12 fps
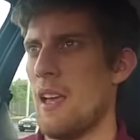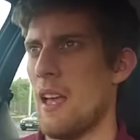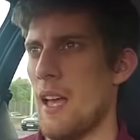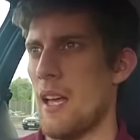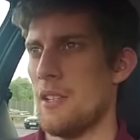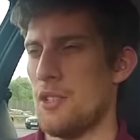
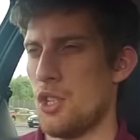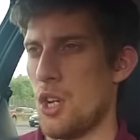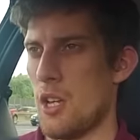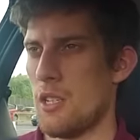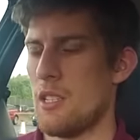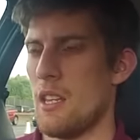And
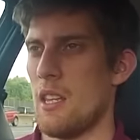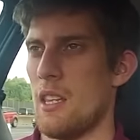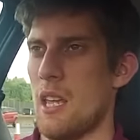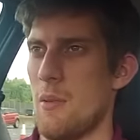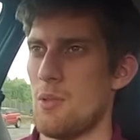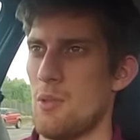just hit
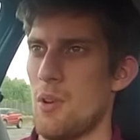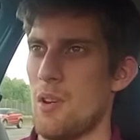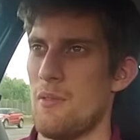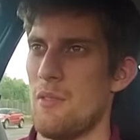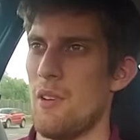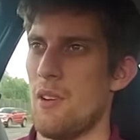the
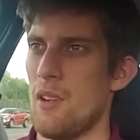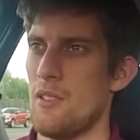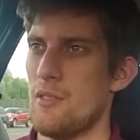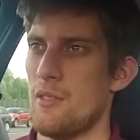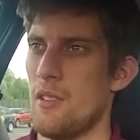M25,